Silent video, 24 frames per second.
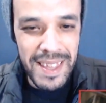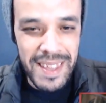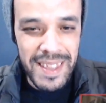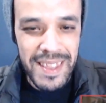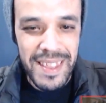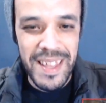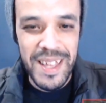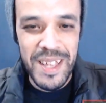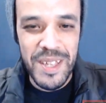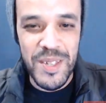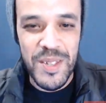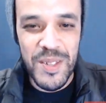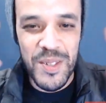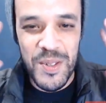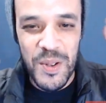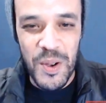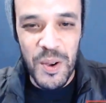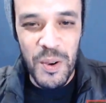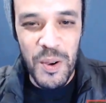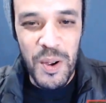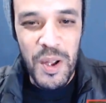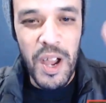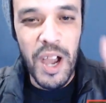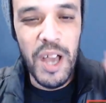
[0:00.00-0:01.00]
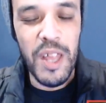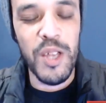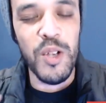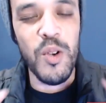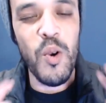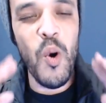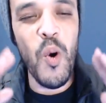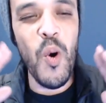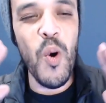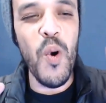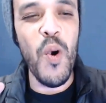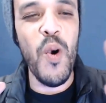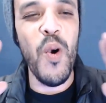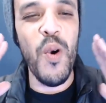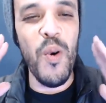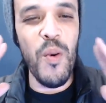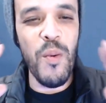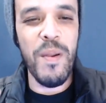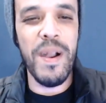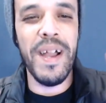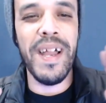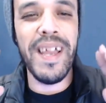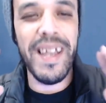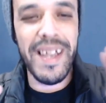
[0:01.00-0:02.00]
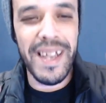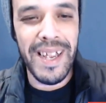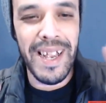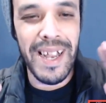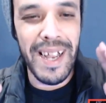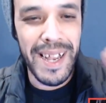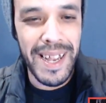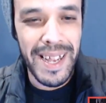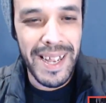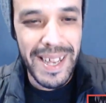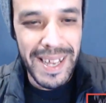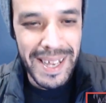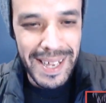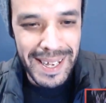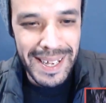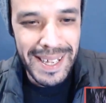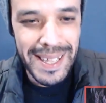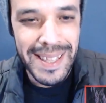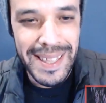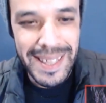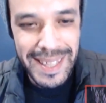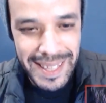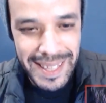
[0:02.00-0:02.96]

That's so like oh, oh my god.